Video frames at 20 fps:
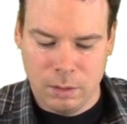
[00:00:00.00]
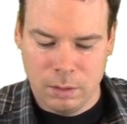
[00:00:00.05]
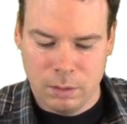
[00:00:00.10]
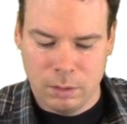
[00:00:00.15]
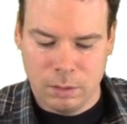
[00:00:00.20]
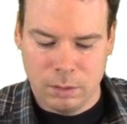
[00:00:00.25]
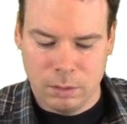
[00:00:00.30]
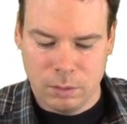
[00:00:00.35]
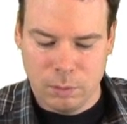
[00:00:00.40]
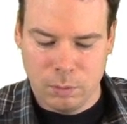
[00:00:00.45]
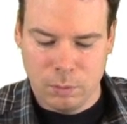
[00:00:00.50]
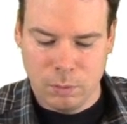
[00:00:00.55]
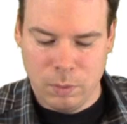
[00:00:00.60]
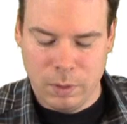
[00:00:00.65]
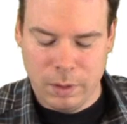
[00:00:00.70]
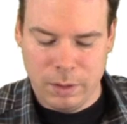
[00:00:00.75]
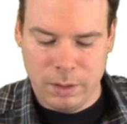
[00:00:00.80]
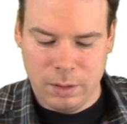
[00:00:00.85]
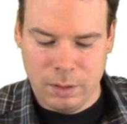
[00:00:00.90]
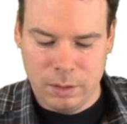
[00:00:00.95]
So
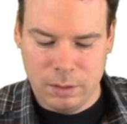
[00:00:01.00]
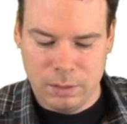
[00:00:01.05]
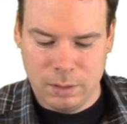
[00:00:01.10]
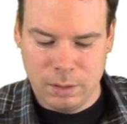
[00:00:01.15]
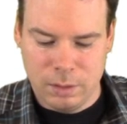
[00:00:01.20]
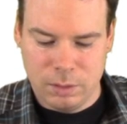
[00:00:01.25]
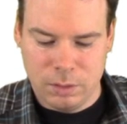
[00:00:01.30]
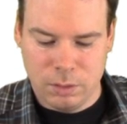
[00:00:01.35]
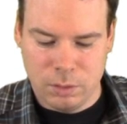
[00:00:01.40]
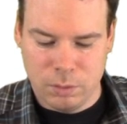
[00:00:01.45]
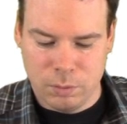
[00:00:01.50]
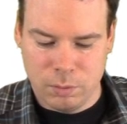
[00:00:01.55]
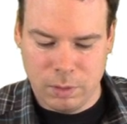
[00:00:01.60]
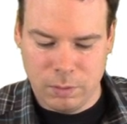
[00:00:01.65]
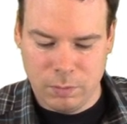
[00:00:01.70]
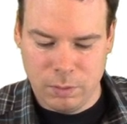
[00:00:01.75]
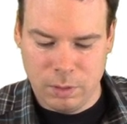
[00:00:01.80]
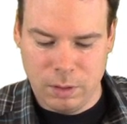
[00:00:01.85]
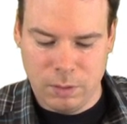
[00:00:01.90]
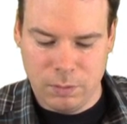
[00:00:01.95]
what is this
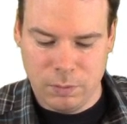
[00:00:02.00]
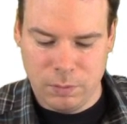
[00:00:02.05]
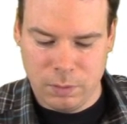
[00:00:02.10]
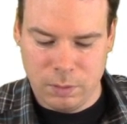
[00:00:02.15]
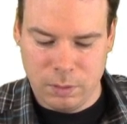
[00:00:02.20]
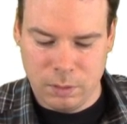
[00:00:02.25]
derivative?